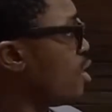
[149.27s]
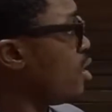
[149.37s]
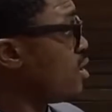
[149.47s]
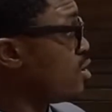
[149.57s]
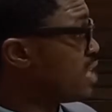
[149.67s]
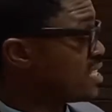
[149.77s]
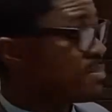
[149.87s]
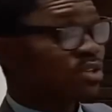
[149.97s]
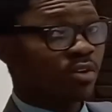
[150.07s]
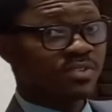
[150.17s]
understatement
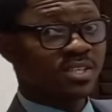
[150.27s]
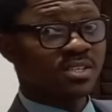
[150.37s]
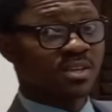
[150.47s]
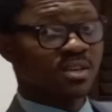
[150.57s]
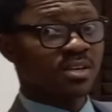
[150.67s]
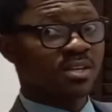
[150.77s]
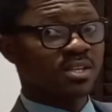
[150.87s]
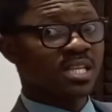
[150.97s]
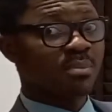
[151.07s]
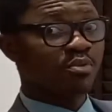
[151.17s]
of the
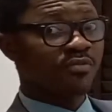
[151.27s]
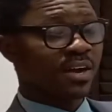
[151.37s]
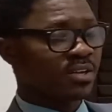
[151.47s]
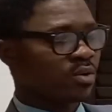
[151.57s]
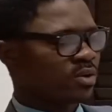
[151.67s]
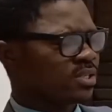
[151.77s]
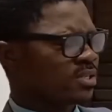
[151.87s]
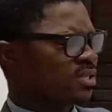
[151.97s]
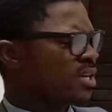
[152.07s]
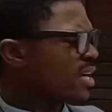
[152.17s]
net book value or the
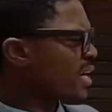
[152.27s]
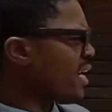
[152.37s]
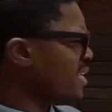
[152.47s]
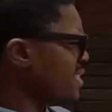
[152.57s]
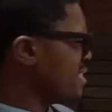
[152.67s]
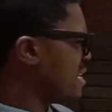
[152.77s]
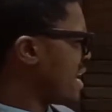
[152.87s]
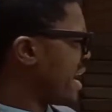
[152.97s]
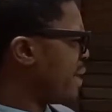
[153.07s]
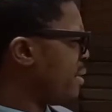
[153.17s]
carrying
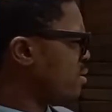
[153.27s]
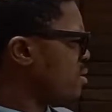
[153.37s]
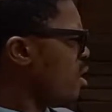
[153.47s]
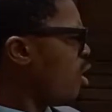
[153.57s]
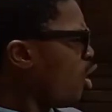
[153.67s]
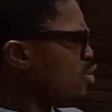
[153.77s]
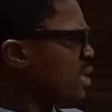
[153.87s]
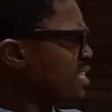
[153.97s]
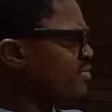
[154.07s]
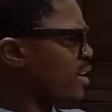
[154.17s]
amount. Also
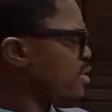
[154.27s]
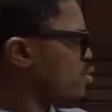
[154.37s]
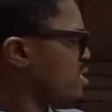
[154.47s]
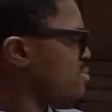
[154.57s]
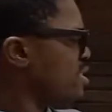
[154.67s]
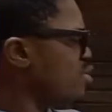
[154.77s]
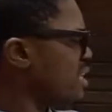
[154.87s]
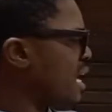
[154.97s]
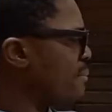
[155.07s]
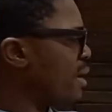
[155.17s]
at valuation, the depreciation
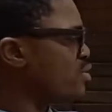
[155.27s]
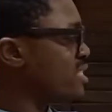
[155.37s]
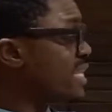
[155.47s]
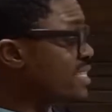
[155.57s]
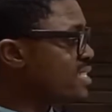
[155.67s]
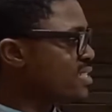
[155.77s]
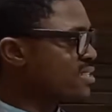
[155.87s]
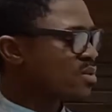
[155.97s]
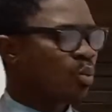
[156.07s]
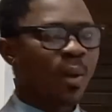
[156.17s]
amount
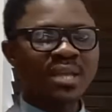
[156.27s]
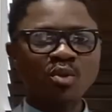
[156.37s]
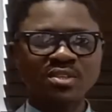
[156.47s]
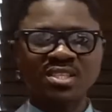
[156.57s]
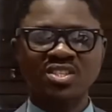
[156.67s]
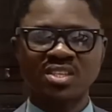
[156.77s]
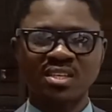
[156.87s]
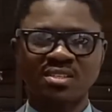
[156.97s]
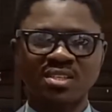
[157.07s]
changes. Why does it change?